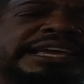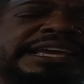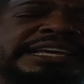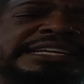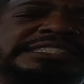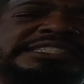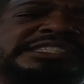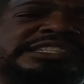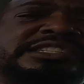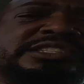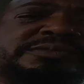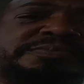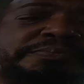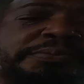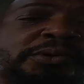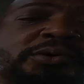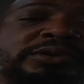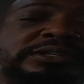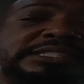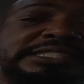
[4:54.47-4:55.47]
is the
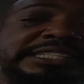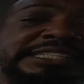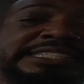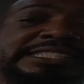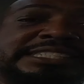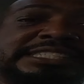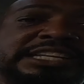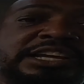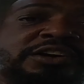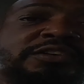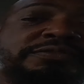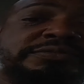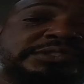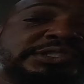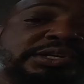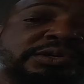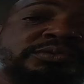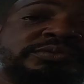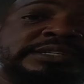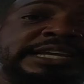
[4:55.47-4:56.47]
sports itself
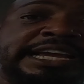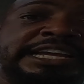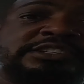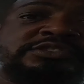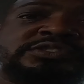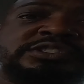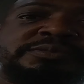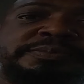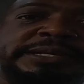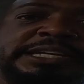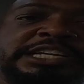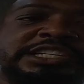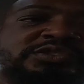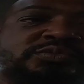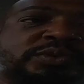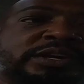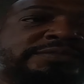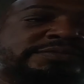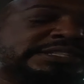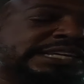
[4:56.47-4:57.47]
too dangerous?
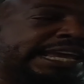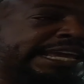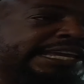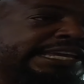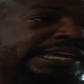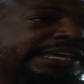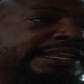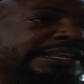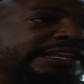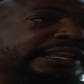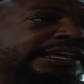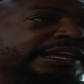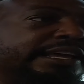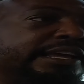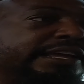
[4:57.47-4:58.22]
Because we've taken,